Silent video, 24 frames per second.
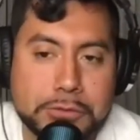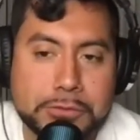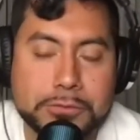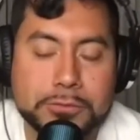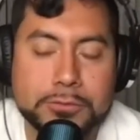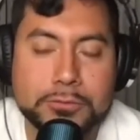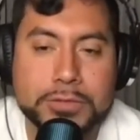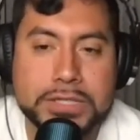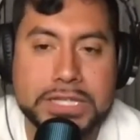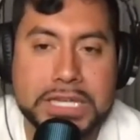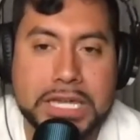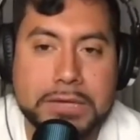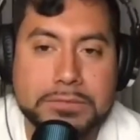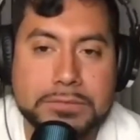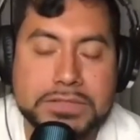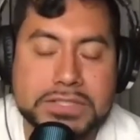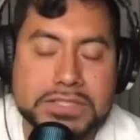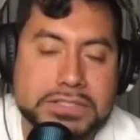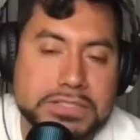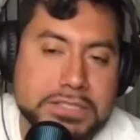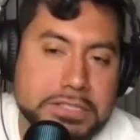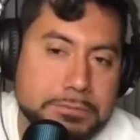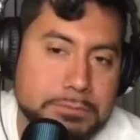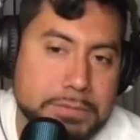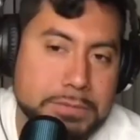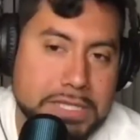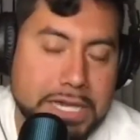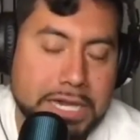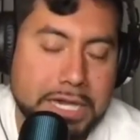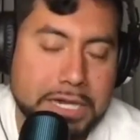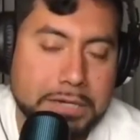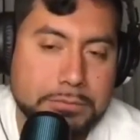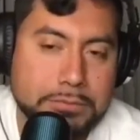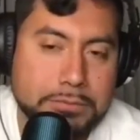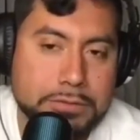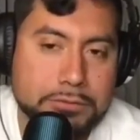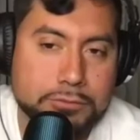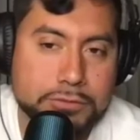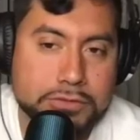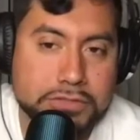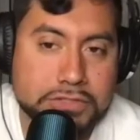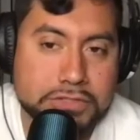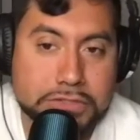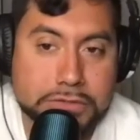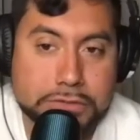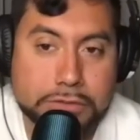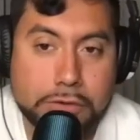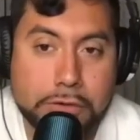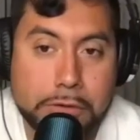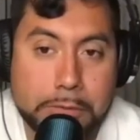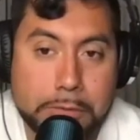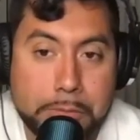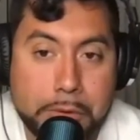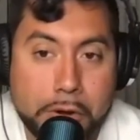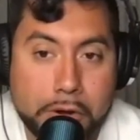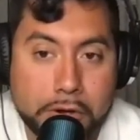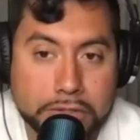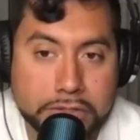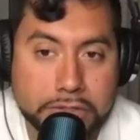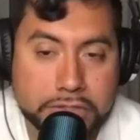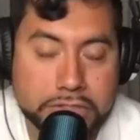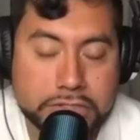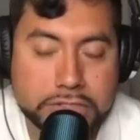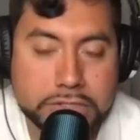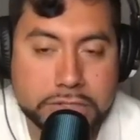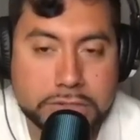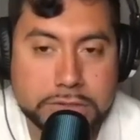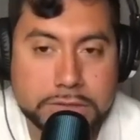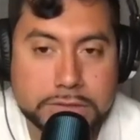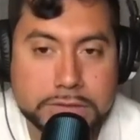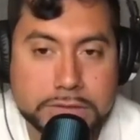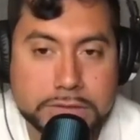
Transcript: we have this thing behind me, which is called partitions,